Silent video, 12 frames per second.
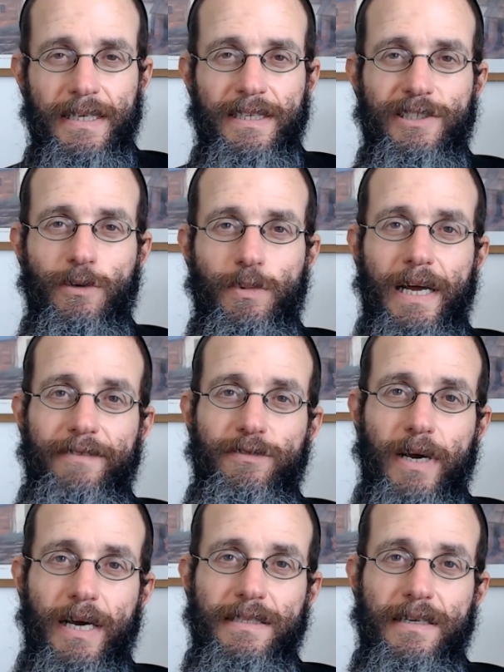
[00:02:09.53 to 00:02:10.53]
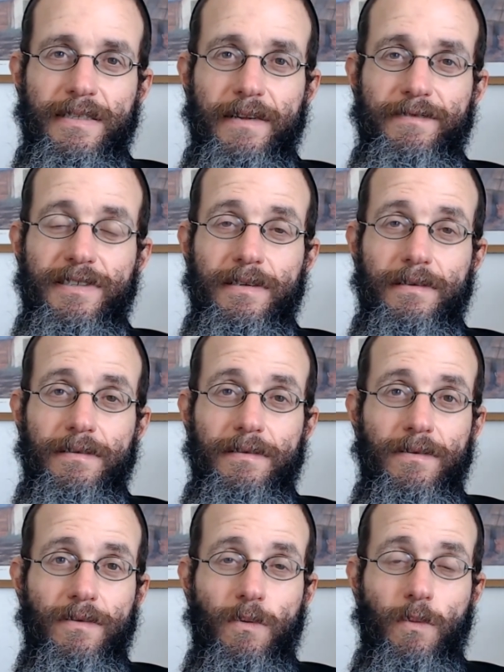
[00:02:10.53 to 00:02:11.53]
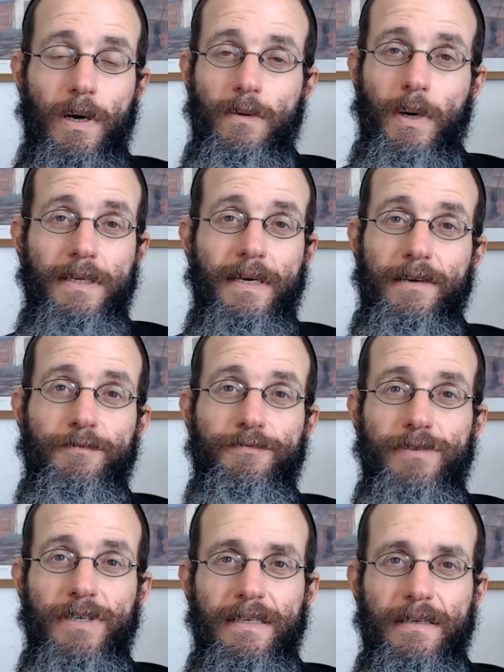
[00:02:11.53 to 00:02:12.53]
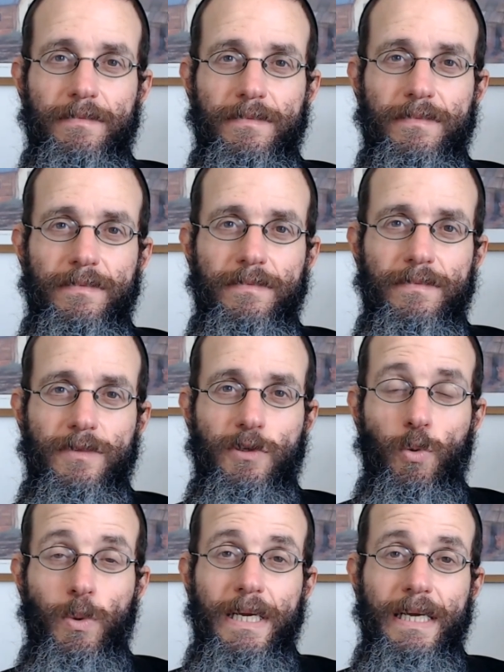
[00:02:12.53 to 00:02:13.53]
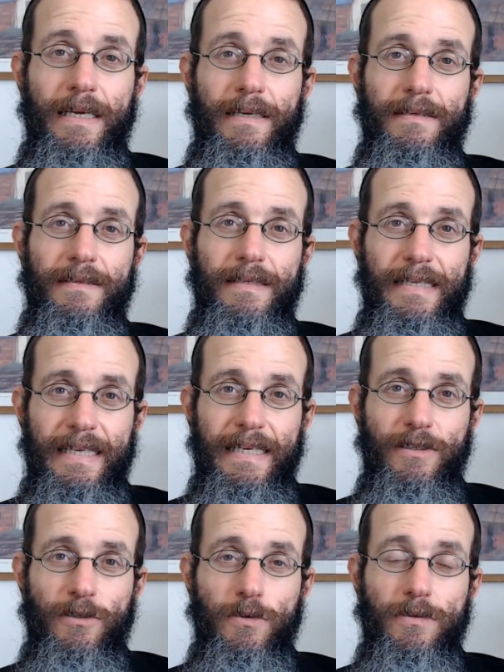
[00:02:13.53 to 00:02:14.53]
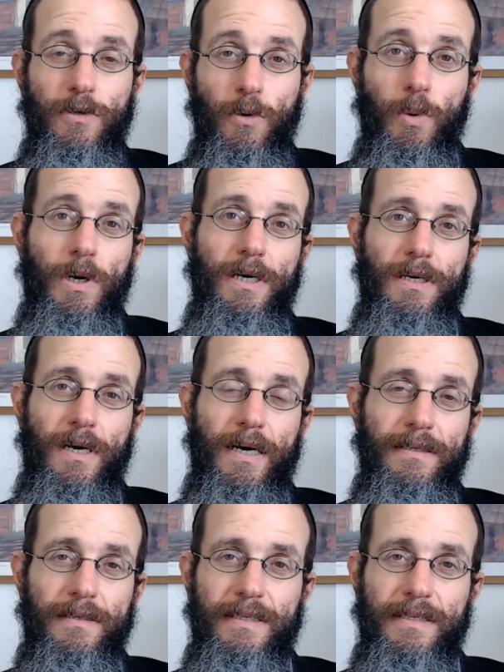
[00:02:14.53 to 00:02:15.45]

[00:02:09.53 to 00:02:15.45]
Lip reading: So we have to ask ourselves, what kind of freedom do we need to work on?